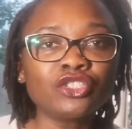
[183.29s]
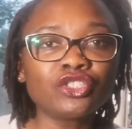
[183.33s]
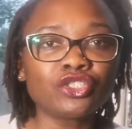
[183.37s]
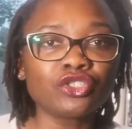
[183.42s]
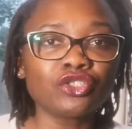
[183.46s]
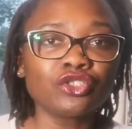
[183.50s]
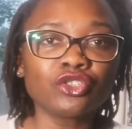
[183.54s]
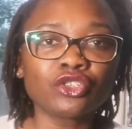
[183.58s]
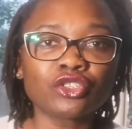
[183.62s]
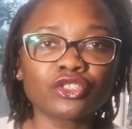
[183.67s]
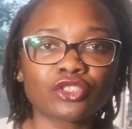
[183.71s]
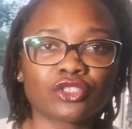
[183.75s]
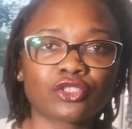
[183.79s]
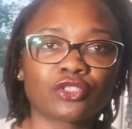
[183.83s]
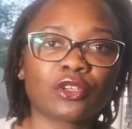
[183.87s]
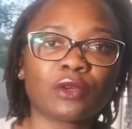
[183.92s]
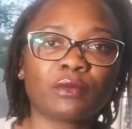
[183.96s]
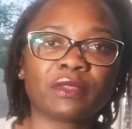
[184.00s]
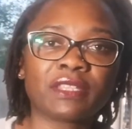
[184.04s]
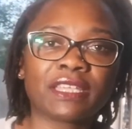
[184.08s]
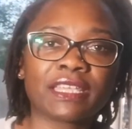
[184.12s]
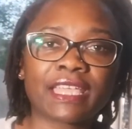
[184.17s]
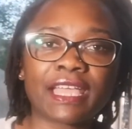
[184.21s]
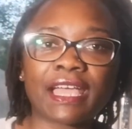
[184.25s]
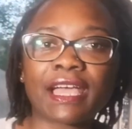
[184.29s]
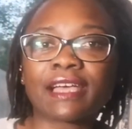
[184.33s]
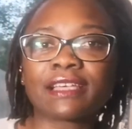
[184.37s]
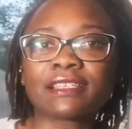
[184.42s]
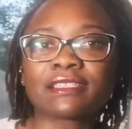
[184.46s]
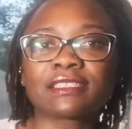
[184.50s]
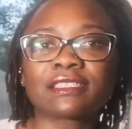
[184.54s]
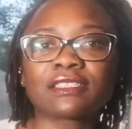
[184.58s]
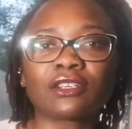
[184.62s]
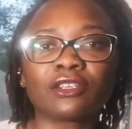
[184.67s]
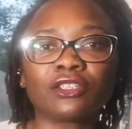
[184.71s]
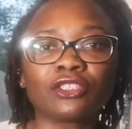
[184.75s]
Do not stop the
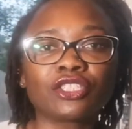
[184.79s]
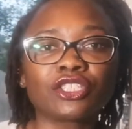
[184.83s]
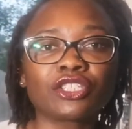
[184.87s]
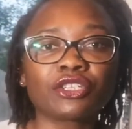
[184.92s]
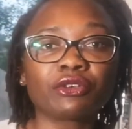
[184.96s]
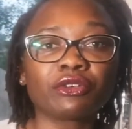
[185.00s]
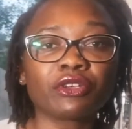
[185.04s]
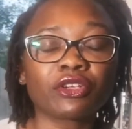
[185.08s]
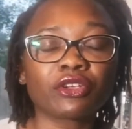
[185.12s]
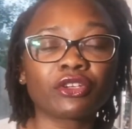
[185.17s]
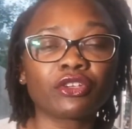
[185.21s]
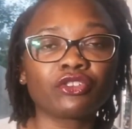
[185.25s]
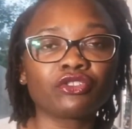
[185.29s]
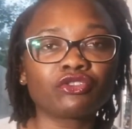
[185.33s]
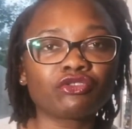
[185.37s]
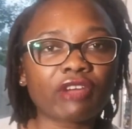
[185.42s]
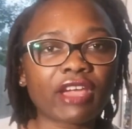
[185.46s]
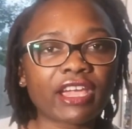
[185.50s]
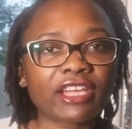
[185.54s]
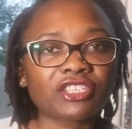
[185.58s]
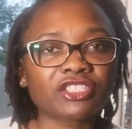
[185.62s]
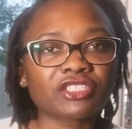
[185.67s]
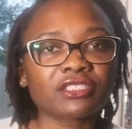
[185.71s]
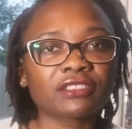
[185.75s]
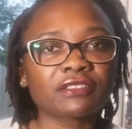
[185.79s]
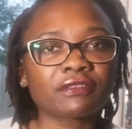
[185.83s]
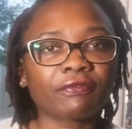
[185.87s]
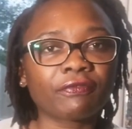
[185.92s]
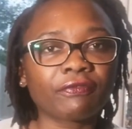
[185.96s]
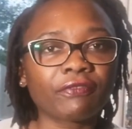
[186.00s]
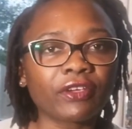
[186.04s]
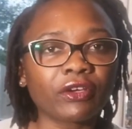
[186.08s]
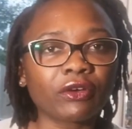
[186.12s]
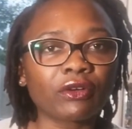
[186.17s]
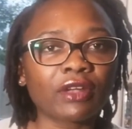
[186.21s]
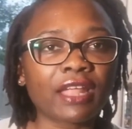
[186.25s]
gas until the contractions
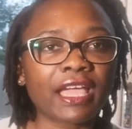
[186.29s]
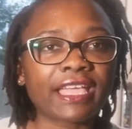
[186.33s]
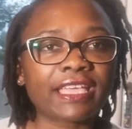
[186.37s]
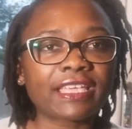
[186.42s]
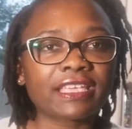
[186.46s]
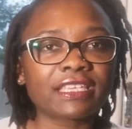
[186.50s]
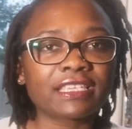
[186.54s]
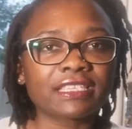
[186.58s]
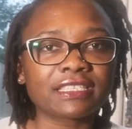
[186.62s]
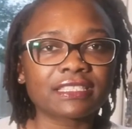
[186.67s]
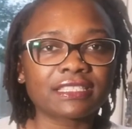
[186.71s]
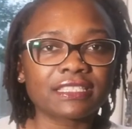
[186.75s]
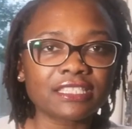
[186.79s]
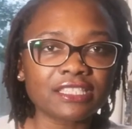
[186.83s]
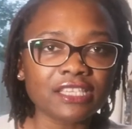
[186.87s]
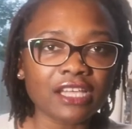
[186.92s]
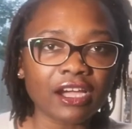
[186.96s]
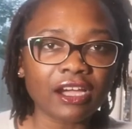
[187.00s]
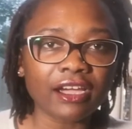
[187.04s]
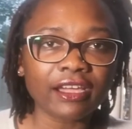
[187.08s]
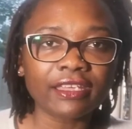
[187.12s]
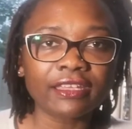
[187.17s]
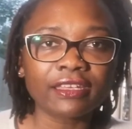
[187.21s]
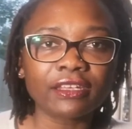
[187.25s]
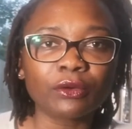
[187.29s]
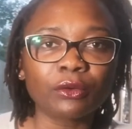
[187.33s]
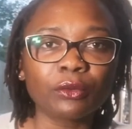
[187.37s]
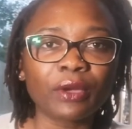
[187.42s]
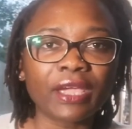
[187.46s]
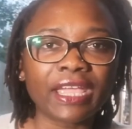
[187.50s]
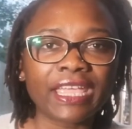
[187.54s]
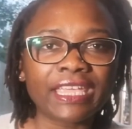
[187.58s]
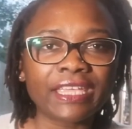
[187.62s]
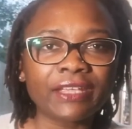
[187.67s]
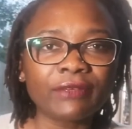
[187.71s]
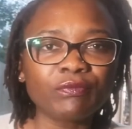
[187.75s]
feel like it's dying
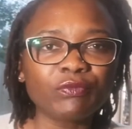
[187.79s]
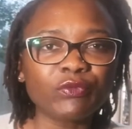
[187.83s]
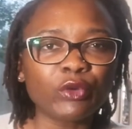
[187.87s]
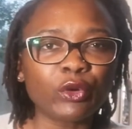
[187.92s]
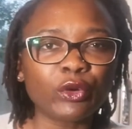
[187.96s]
away